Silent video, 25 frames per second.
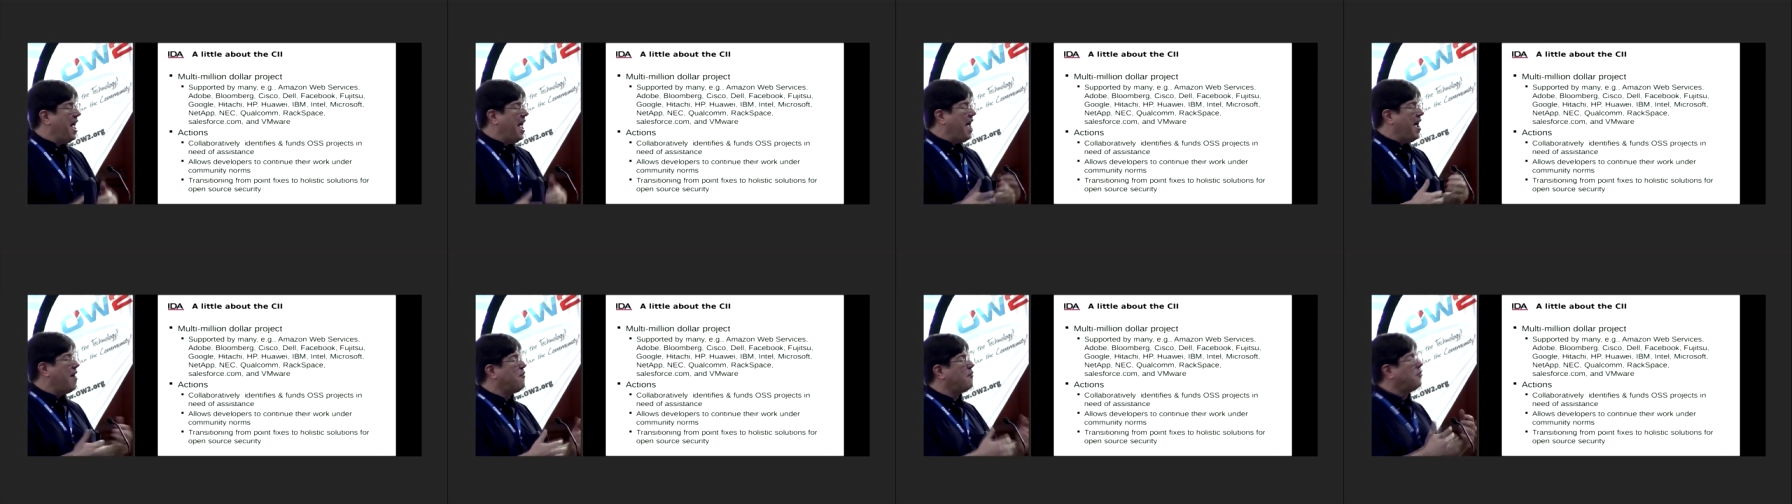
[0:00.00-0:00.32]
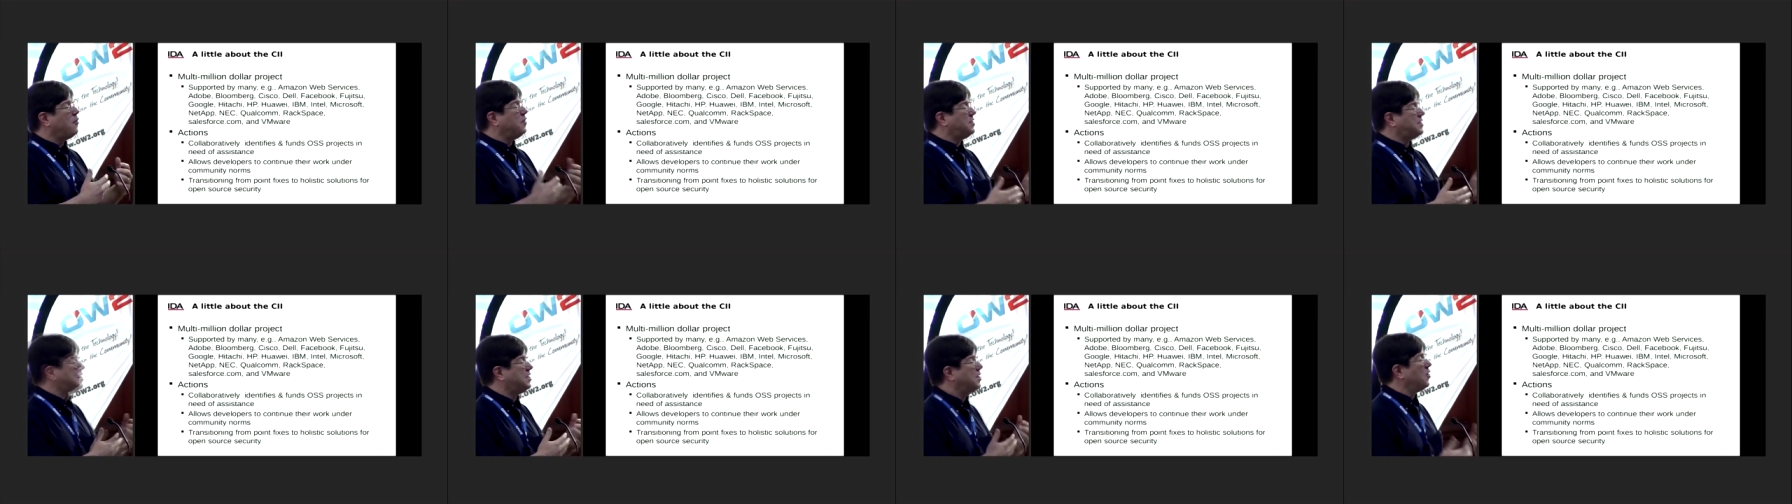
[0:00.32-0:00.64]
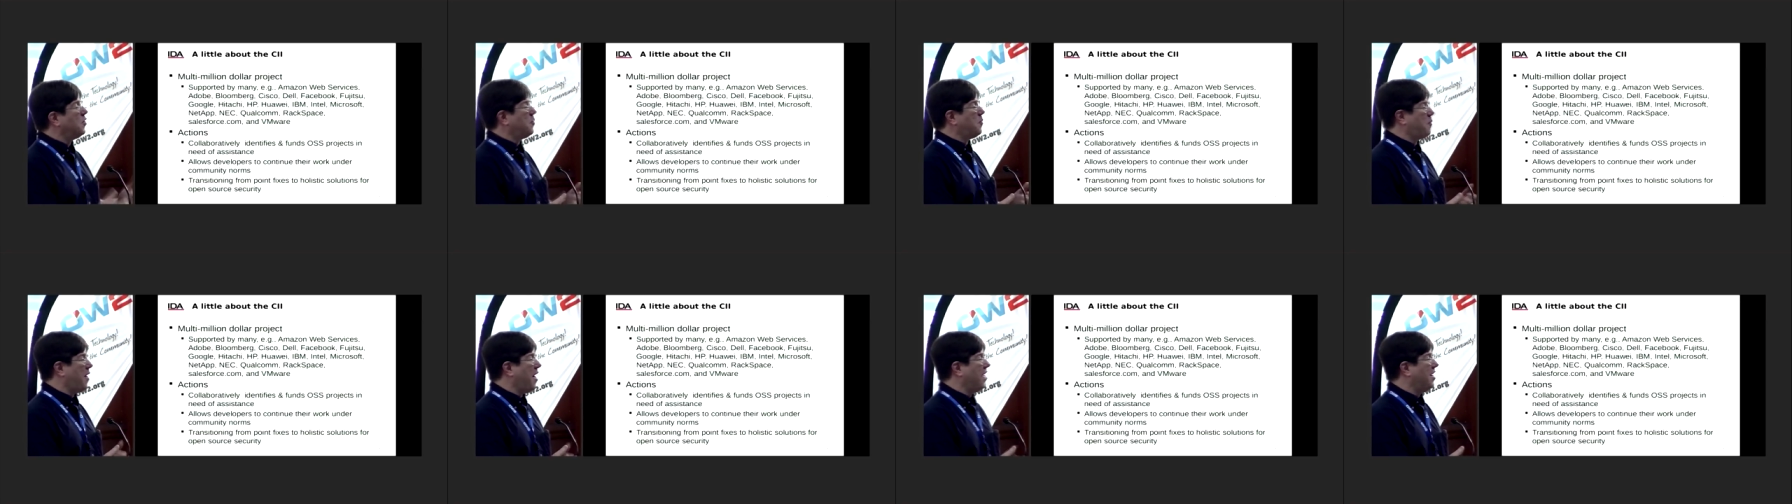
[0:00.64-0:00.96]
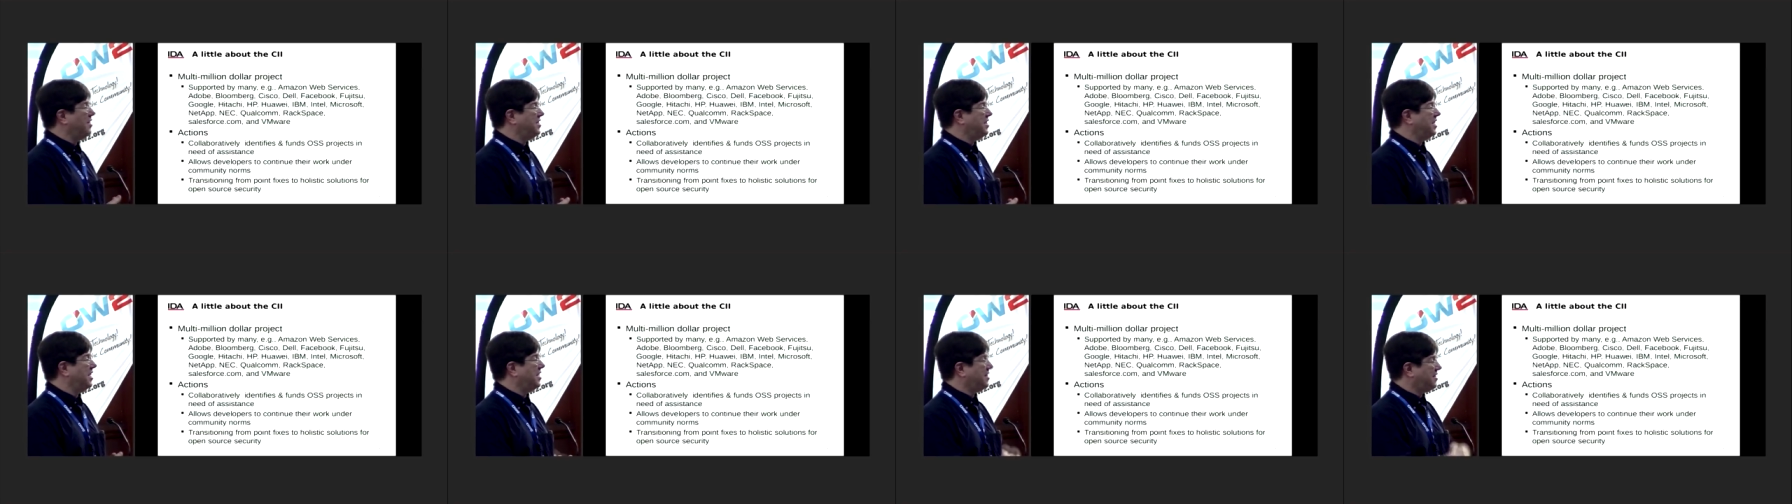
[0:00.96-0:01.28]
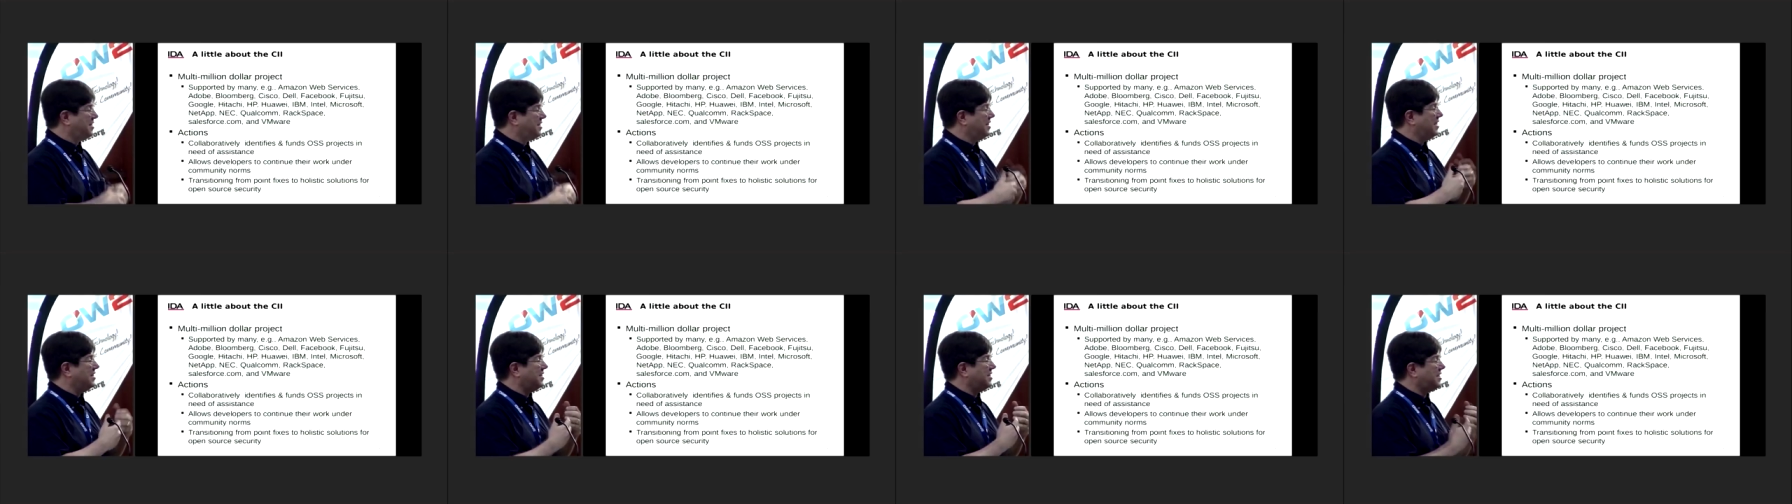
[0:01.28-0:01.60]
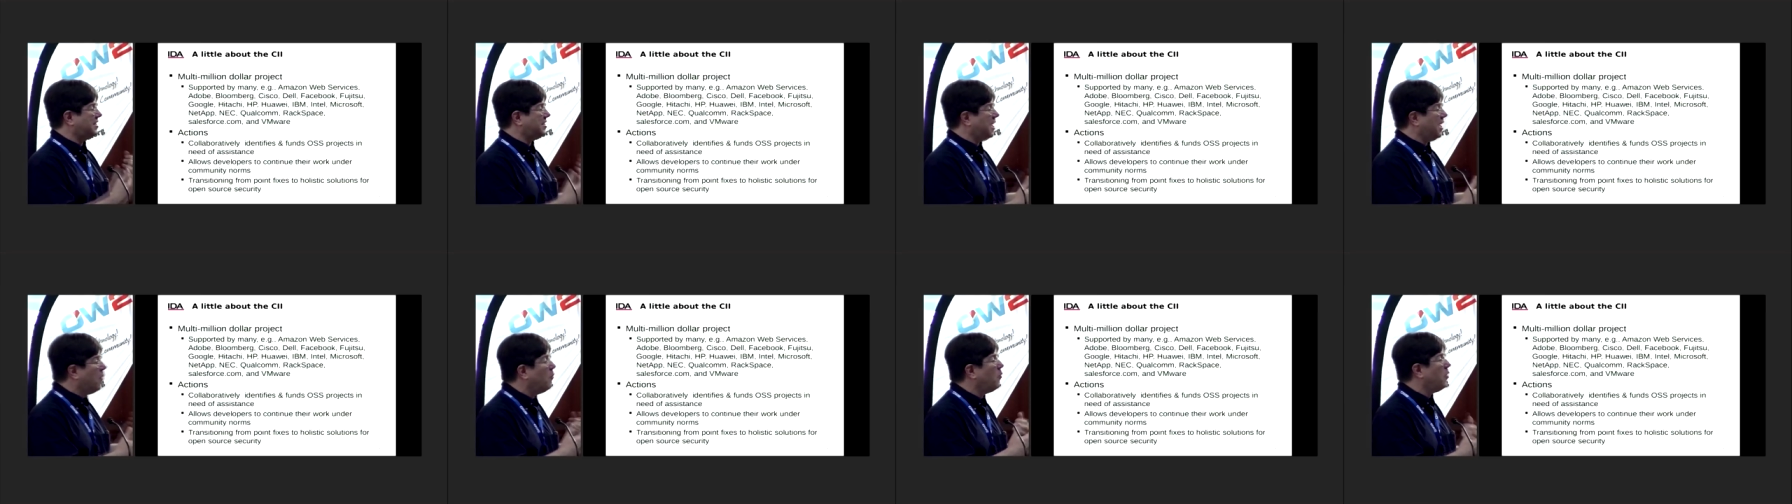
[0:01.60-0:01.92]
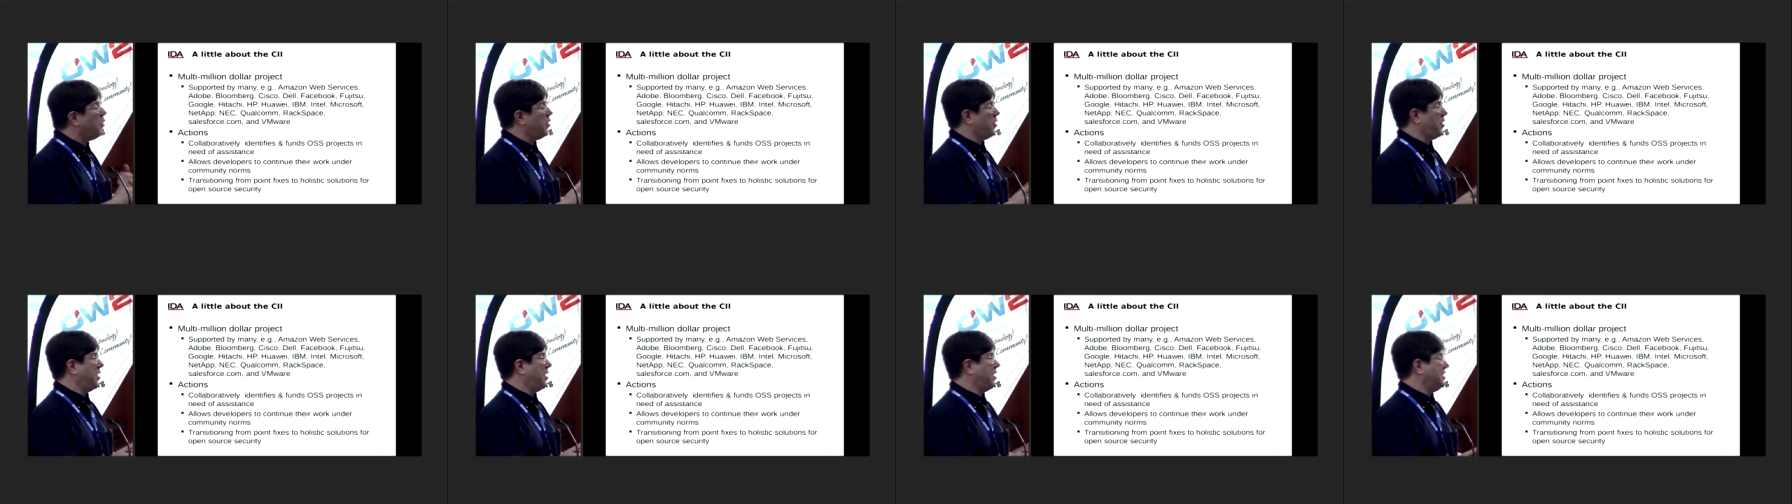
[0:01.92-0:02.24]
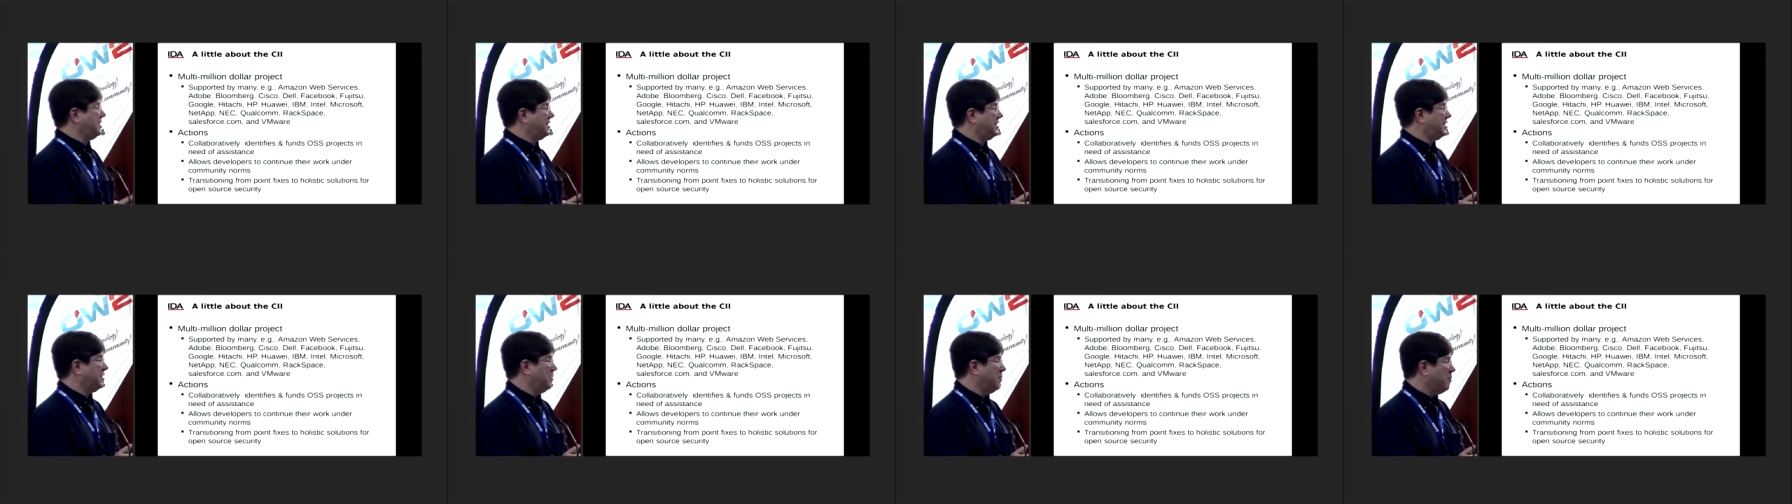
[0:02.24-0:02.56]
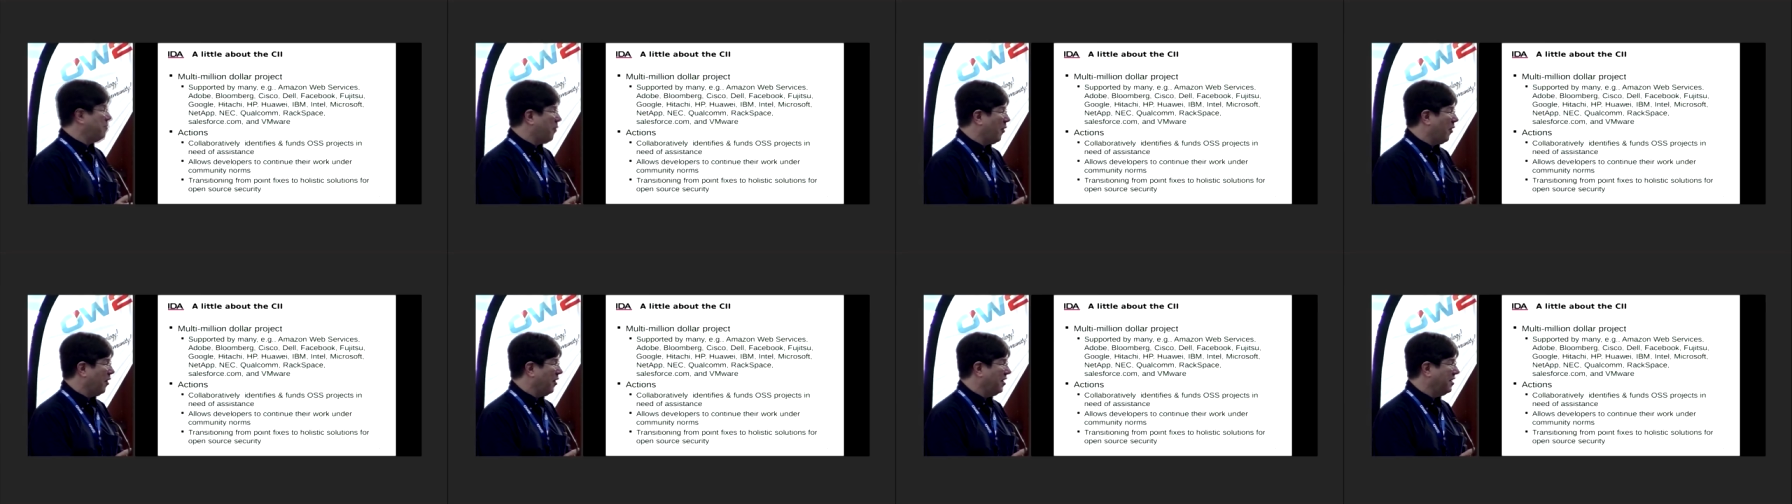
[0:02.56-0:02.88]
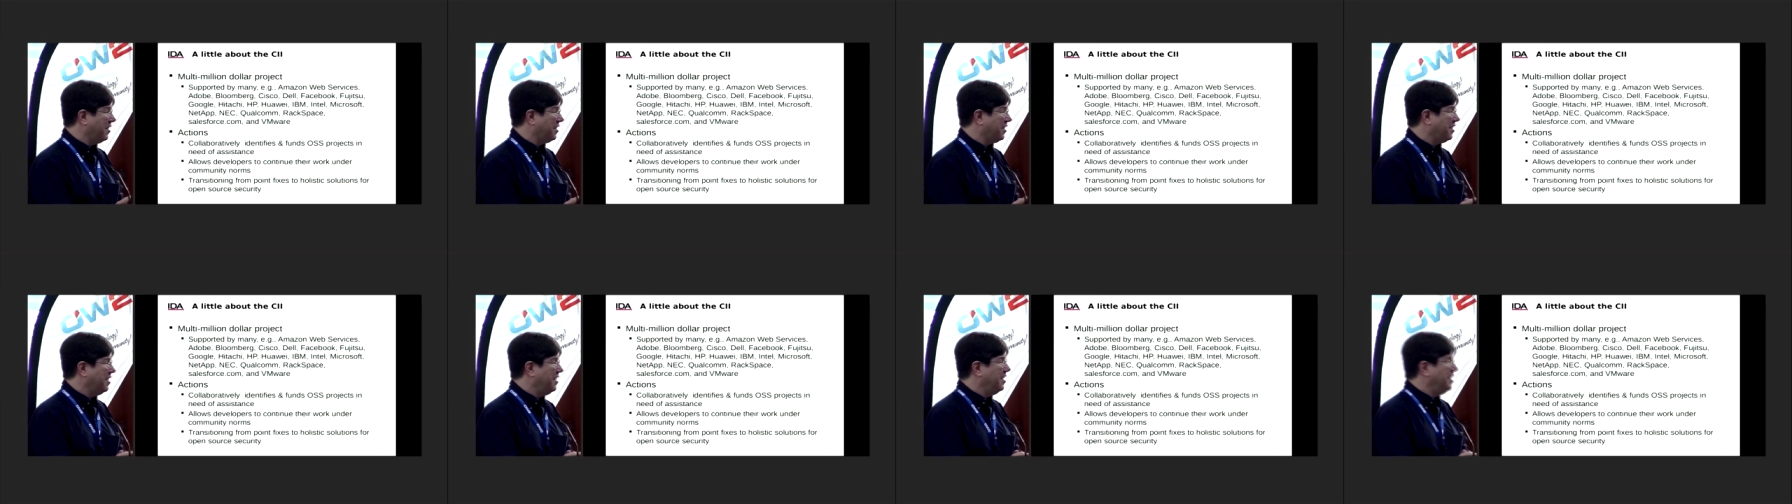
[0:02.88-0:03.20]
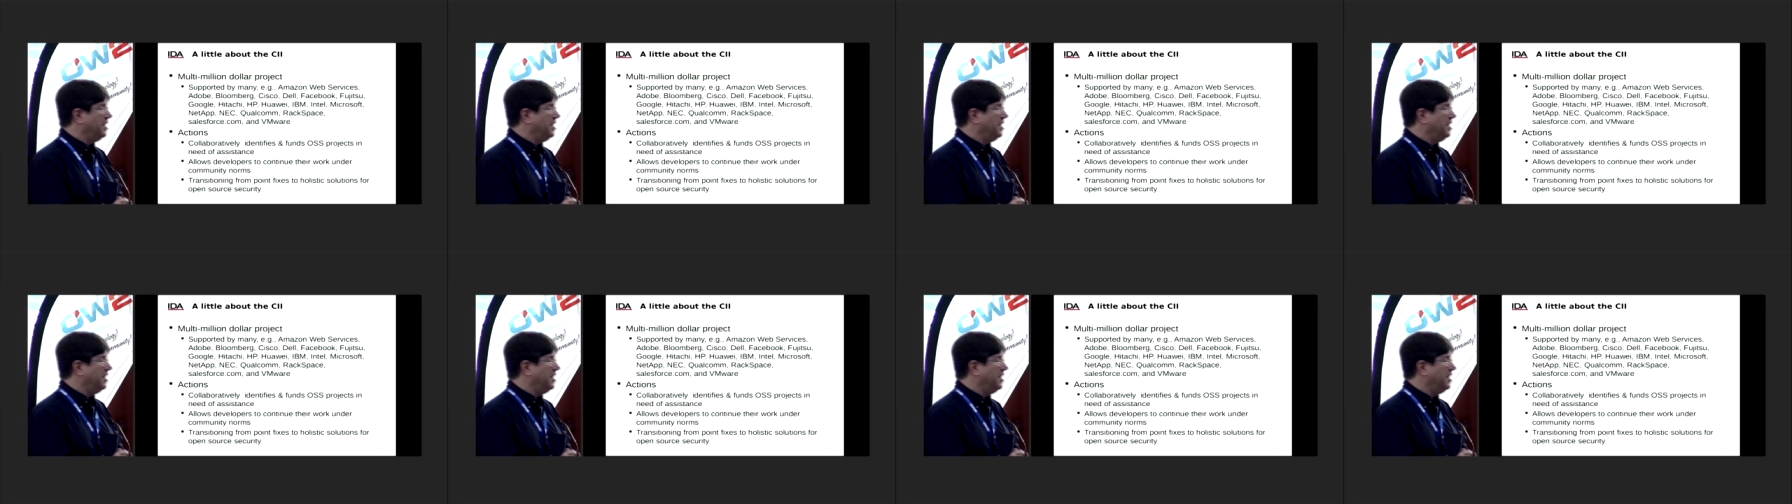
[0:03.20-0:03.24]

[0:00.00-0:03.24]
every single project that someone thinks is important.